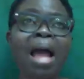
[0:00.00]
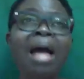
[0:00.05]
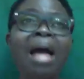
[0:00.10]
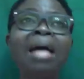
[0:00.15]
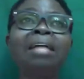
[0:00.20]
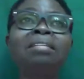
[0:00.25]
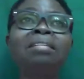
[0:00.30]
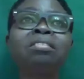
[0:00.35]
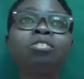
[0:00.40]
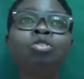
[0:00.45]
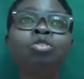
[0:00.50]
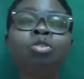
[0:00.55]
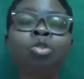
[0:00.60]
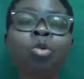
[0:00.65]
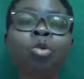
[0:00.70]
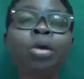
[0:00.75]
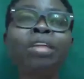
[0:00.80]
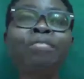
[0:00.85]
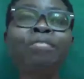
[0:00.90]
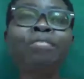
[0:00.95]
And you
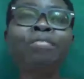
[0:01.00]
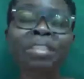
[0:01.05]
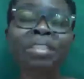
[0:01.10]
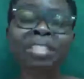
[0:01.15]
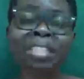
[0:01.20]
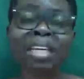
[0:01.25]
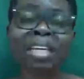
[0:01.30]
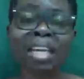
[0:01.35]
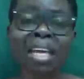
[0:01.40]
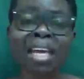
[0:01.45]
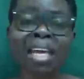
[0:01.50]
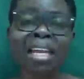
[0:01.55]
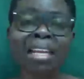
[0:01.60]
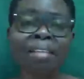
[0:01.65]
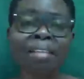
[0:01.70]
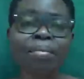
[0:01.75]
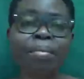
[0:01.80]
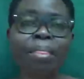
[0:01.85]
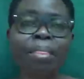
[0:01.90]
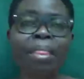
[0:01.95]
do it
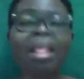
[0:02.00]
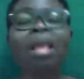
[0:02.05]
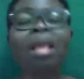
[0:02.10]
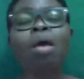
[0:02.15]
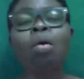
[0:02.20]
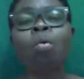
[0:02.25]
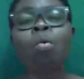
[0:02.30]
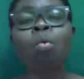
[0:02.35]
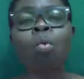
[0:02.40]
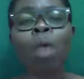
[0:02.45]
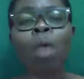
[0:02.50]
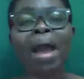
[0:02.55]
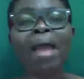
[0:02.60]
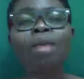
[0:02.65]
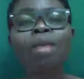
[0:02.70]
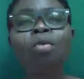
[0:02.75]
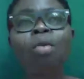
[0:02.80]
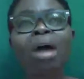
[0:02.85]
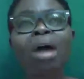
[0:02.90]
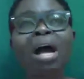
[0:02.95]
physically.
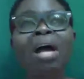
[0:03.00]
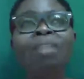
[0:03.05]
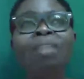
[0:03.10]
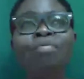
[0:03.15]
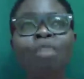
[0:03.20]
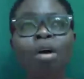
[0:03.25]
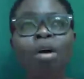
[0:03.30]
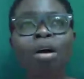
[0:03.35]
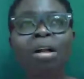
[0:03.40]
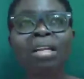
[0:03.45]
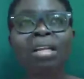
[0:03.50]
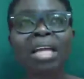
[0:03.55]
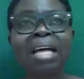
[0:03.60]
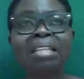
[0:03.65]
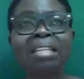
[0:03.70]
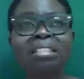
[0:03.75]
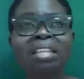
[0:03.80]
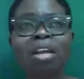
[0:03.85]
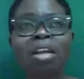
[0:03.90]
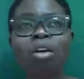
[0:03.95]
While you have
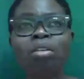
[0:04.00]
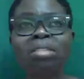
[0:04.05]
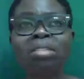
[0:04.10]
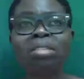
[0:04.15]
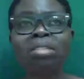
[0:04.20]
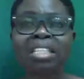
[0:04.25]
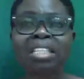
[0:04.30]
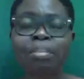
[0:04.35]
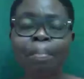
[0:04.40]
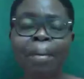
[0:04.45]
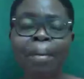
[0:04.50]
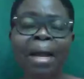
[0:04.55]
others, the content